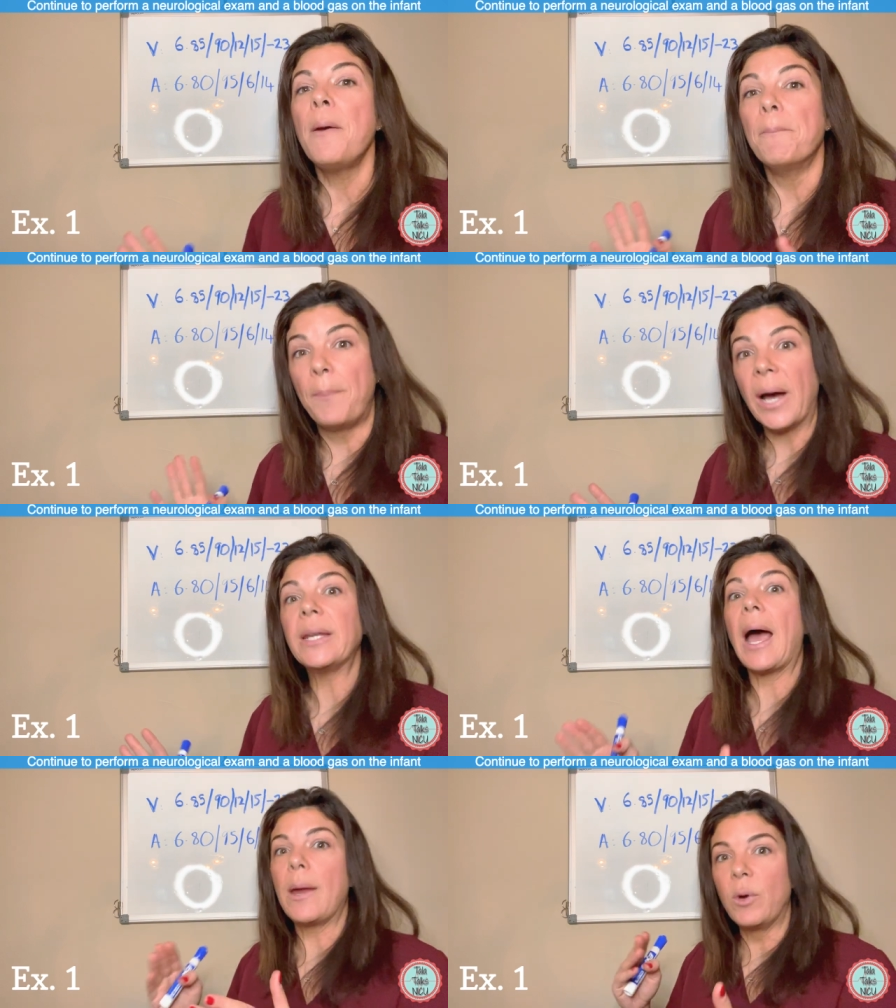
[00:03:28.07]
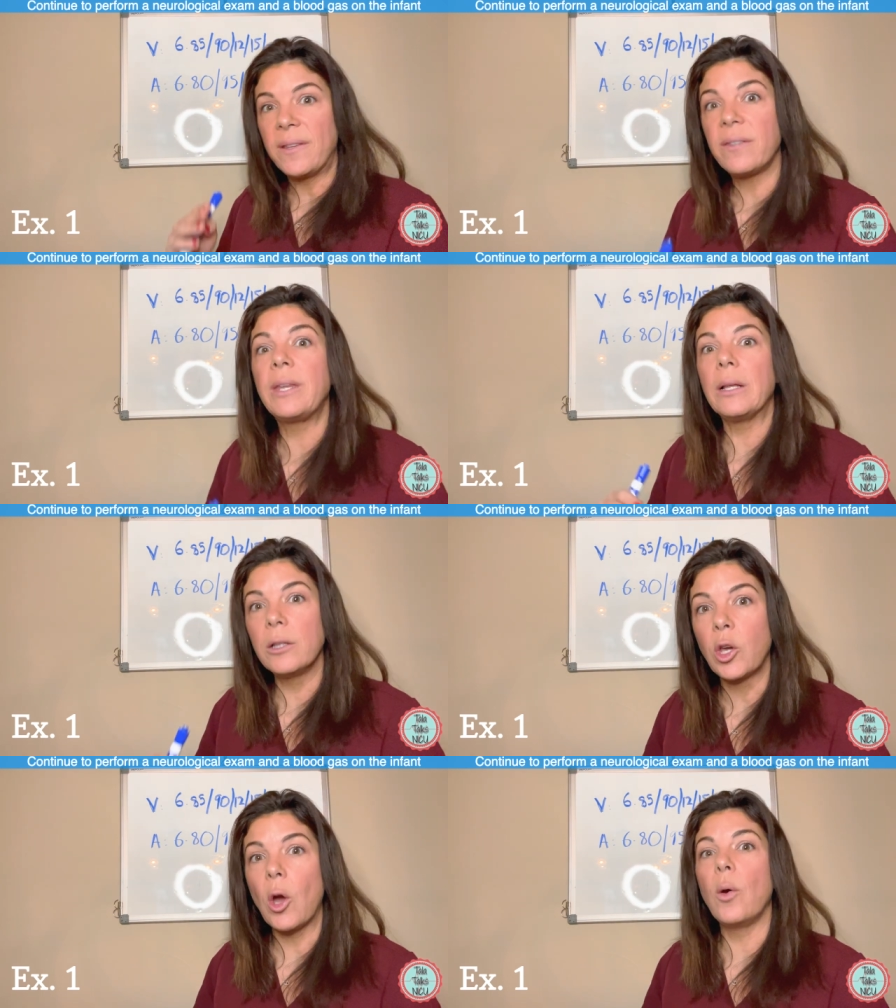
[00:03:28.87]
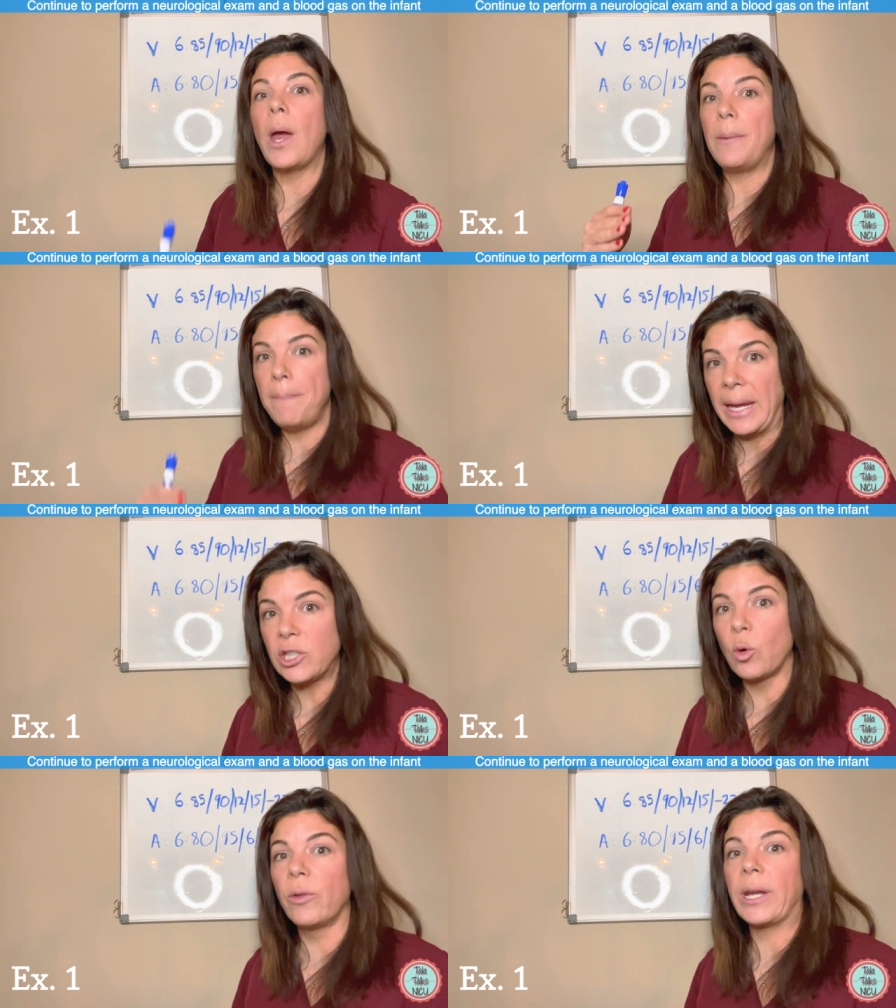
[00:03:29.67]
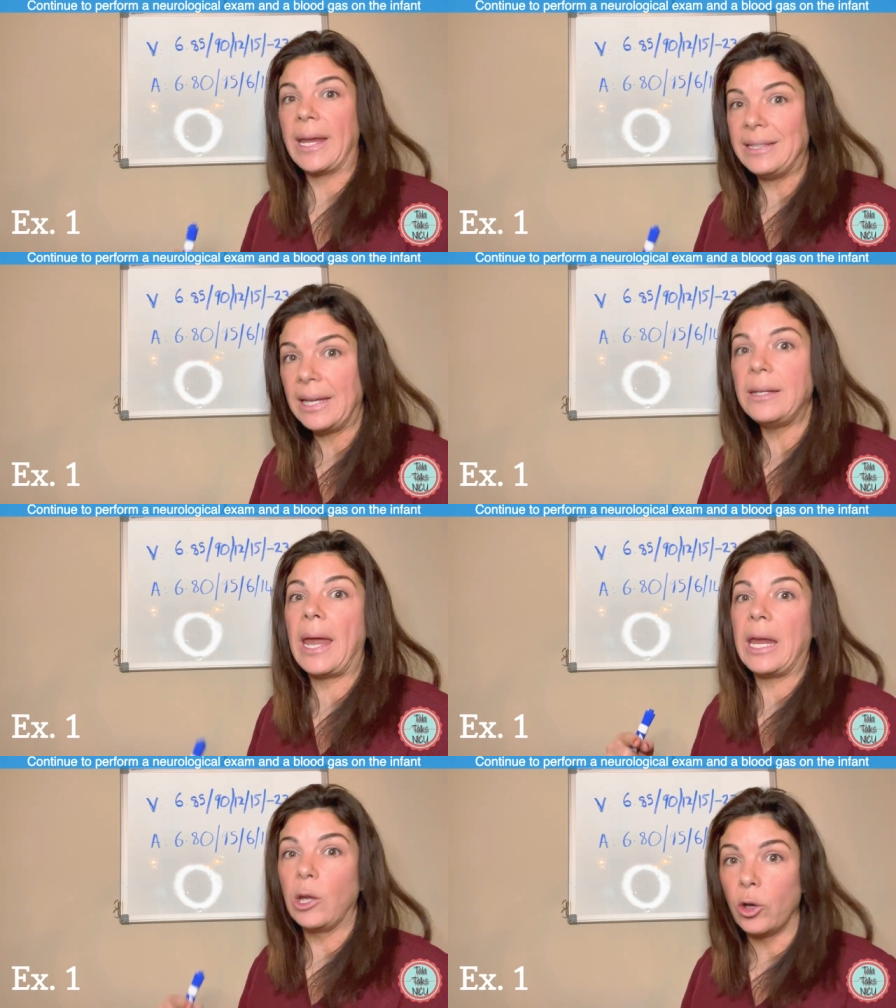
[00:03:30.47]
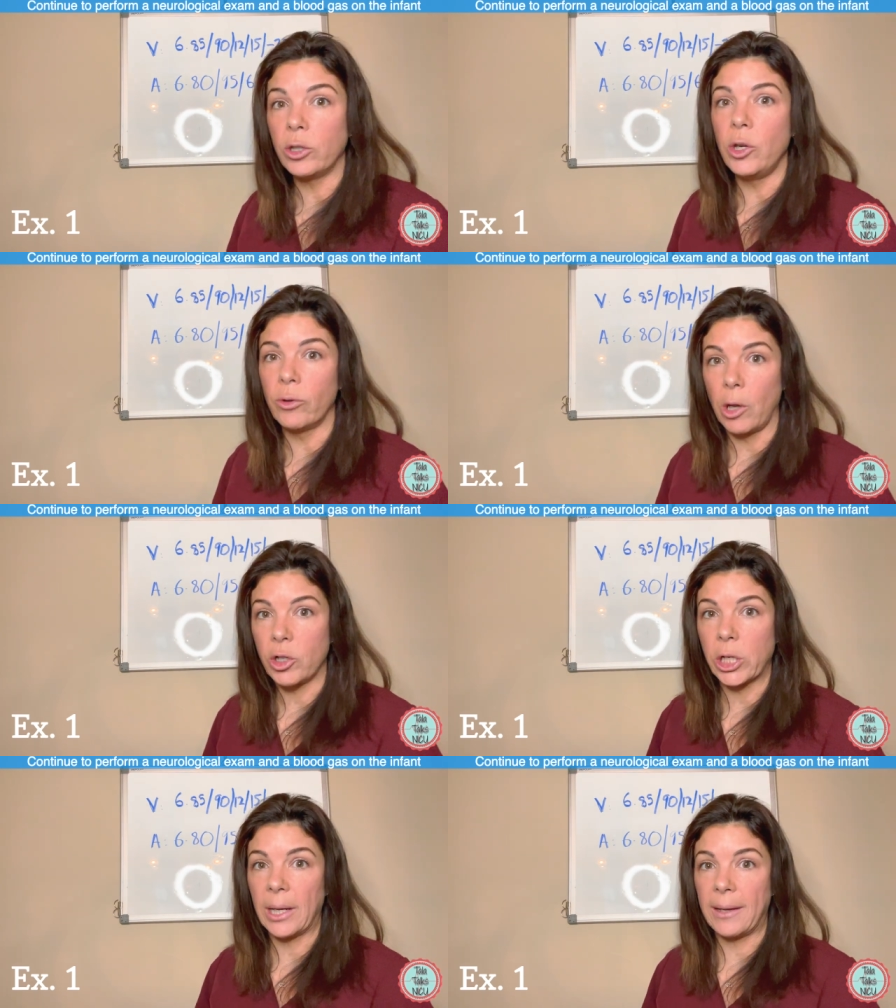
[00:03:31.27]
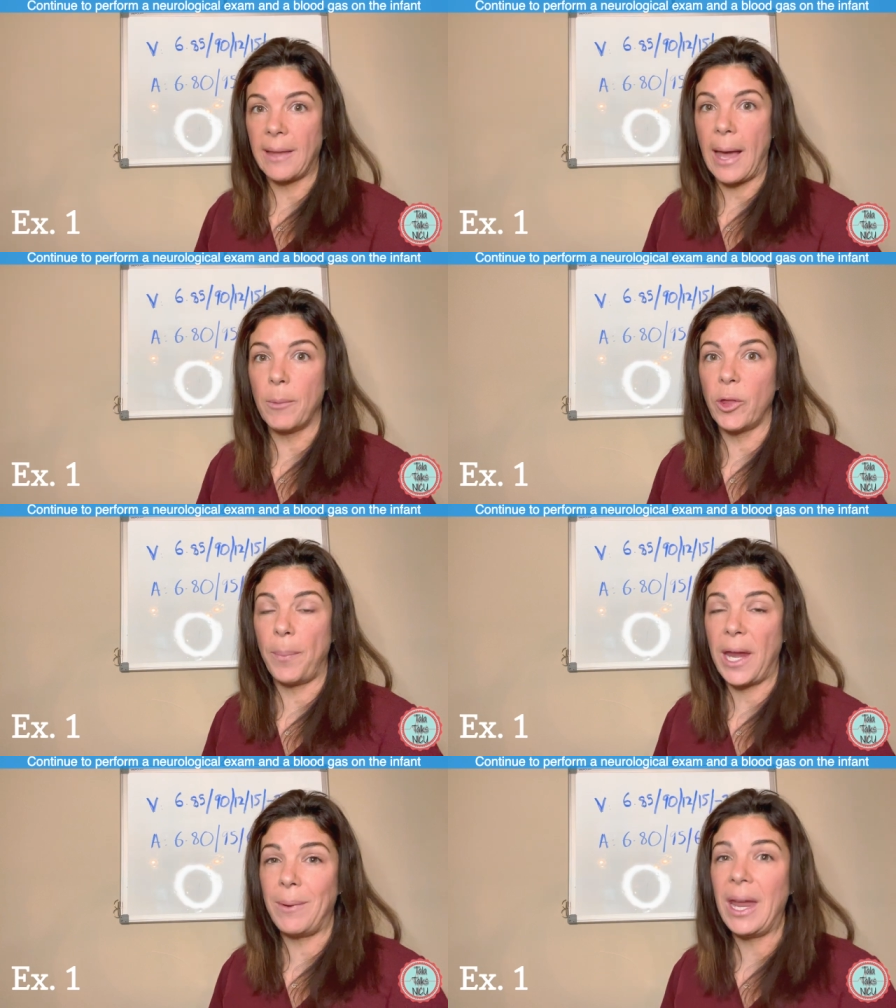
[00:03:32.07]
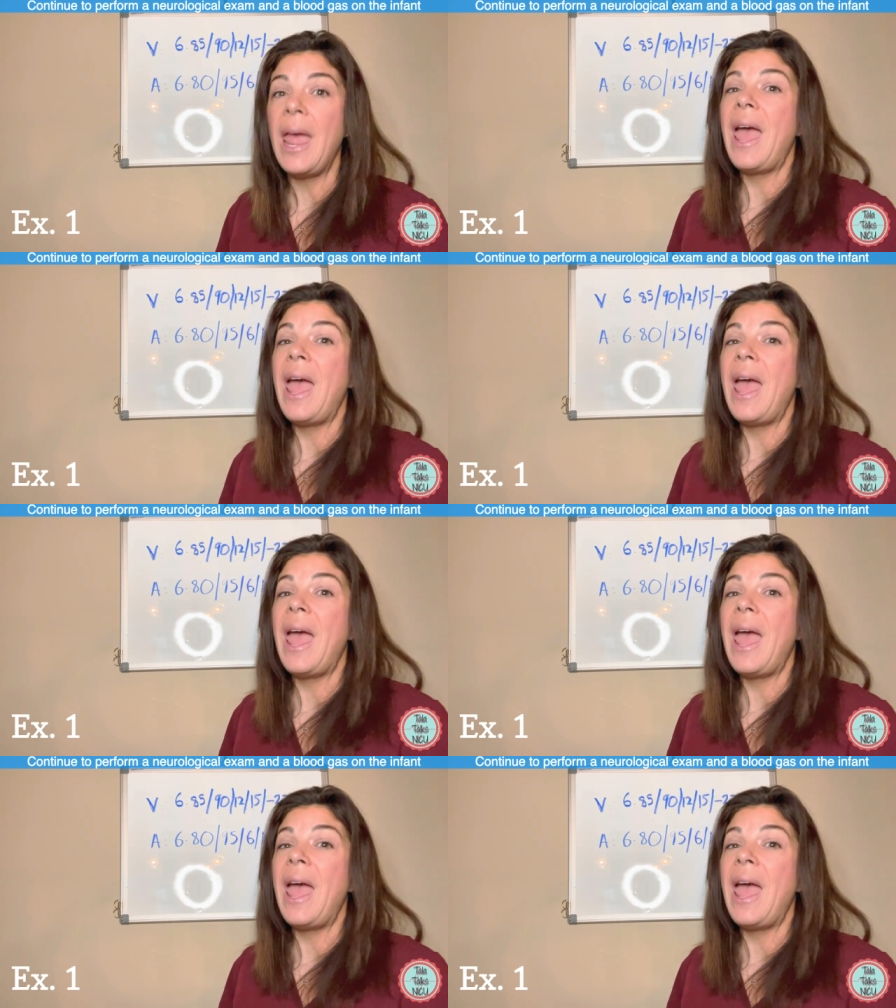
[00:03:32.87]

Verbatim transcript: but I would still go and make sure that I did a good neurological exam on the baby